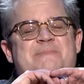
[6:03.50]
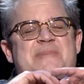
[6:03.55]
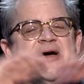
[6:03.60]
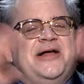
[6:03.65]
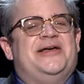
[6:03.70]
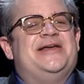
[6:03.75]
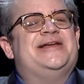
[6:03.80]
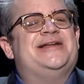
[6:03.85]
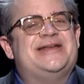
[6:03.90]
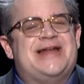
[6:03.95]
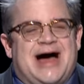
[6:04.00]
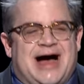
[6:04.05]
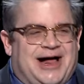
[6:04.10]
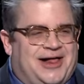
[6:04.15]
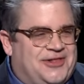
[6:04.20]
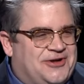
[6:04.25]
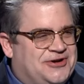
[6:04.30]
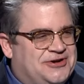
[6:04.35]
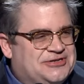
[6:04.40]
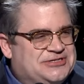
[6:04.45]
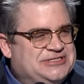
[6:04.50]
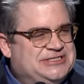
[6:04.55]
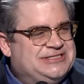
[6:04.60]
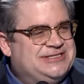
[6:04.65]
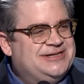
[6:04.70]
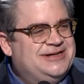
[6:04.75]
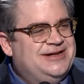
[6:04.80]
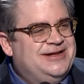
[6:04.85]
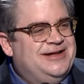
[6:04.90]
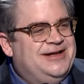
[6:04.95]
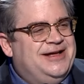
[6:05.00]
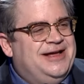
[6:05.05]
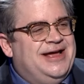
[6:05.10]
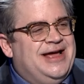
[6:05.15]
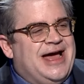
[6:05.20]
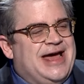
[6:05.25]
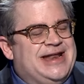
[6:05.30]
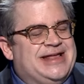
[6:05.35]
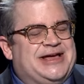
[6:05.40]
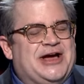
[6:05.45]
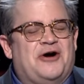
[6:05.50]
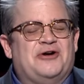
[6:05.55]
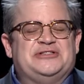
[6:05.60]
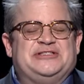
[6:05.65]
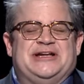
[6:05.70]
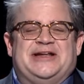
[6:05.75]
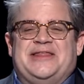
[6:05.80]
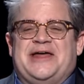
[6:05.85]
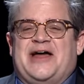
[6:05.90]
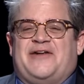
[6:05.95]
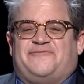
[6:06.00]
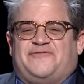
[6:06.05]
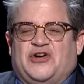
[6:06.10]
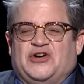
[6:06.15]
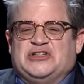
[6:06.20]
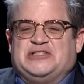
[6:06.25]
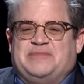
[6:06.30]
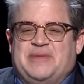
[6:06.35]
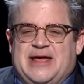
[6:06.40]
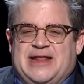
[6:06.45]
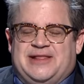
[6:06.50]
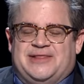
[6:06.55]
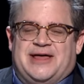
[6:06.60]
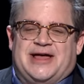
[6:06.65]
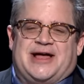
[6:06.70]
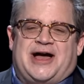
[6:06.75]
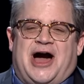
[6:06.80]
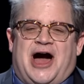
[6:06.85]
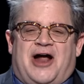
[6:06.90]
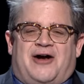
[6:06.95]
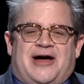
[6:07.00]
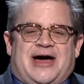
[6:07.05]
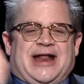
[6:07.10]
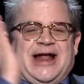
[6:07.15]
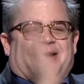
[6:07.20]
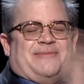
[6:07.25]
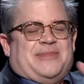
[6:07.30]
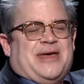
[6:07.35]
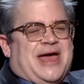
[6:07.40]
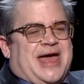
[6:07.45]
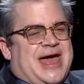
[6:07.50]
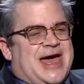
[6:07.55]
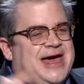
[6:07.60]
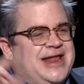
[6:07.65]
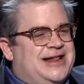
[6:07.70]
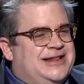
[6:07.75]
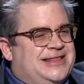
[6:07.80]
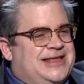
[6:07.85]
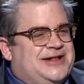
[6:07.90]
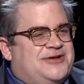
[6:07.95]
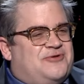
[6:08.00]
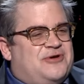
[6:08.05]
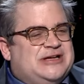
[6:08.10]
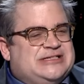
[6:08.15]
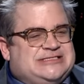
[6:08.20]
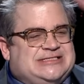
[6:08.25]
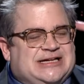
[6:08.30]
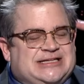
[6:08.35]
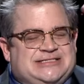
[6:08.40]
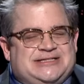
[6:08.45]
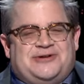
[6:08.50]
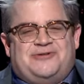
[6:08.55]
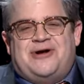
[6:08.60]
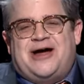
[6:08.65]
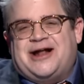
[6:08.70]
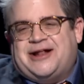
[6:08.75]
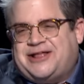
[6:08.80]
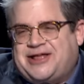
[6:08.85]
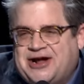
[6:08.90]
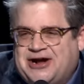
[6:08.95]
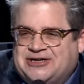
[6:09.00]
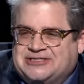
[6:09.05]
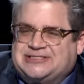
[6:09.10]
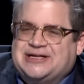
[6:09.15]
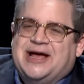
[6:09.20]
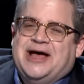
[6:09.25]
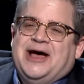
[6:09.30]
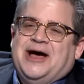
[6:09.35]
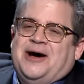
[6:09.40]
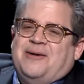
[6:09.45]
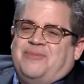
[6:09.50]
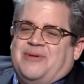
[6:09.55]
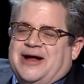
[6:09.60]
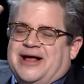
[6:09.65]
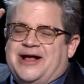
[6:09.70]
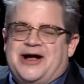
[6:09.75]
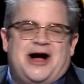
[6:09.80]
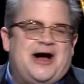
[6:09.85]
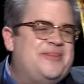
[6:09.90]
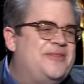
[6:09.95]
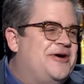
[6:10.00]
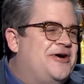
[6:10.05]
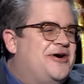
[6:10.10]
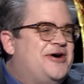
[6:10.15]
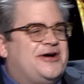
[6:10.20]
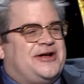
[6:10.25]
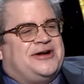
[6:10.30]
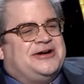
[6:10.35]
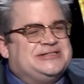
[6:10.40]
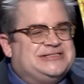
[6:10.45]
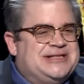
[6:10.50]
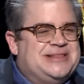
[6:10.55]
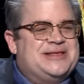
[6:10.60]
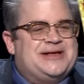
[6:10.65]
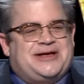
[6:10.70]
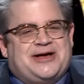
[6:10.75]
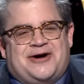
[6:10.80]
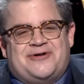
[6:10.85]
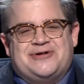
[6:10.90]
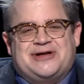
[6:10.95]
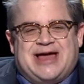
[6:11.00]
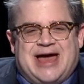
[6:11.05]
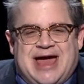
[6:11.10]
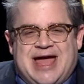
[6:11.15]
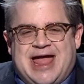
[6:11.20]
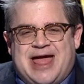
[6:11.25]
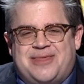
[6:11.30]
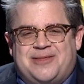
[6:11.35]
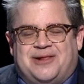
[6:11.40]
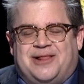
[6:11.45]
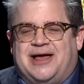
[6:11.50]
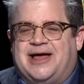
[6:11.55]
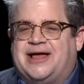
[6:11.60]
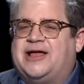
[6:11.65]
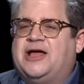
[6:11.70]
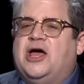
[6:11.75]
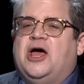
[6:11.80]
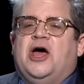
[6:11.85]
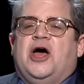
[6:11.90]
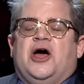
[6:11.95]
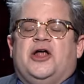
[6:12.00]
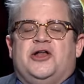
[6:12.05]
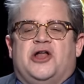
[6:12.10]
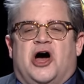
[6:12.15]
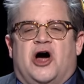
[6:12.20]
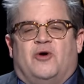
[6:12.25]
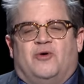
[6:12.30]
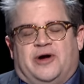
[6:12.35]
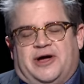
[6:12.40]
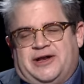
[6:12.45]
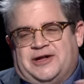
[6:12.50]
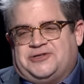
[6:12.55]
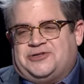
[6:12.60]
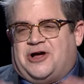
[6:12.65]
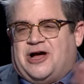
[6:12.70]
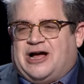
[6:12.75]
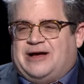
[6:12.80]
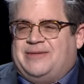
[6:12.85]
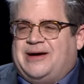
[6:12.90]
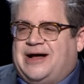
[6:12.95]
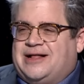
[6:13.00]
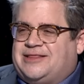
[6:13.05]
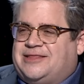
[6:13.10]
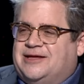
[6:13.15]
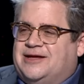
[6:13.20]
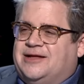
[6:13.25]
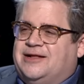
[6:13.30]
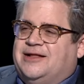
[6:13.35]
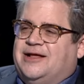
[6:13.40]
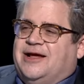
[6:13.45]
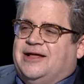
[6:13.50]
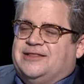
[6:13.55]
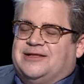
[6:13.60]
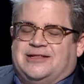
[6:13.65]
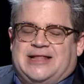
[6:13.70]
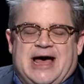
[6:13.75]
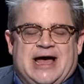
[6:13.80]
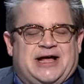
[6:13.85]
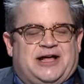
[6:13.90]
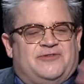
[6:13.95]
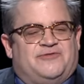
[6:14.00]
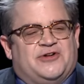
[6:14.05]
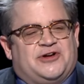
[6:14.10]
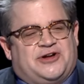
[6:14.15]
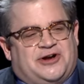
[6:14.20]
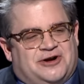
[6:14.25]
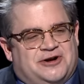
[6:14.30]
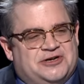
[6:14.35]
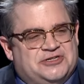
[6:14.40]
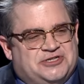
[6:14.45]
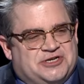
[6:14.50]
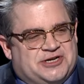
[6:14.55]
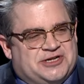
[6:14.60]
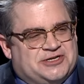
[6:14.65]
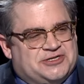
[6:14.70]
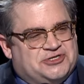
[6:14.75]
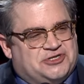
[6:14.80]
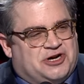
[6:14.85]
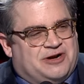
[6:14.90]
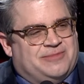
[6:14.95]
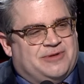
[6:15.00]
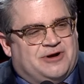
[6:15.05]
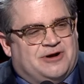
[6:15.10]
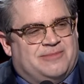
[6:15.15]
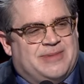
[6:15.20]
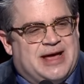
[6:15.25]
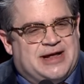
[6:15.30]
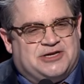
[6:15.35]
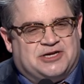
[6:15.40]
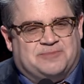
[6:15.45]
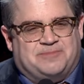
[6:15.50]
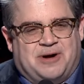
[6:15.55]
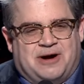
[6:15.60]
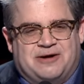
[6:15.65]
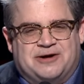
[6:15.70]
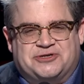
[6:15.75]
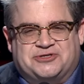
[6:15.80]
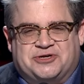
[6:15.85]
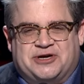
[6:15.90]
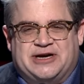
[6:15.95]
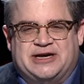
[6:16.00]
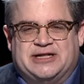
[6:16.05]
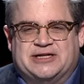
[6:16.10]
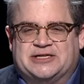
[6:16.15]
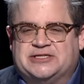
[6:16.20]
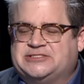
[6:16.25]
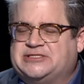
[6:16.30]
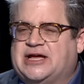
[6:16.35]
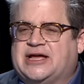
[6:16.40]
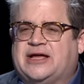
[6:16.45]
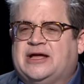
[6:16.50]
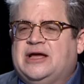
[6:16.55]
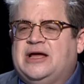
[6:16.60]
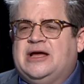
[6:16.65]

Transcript: million and he goes into that first meeting like, all right, I'm the head of linguistics at Rutgers. Bring on the hookers and the cocaine. And they're like, no, we're going to talk about the, the lack of recursion in German romantic poetry. And he goes like,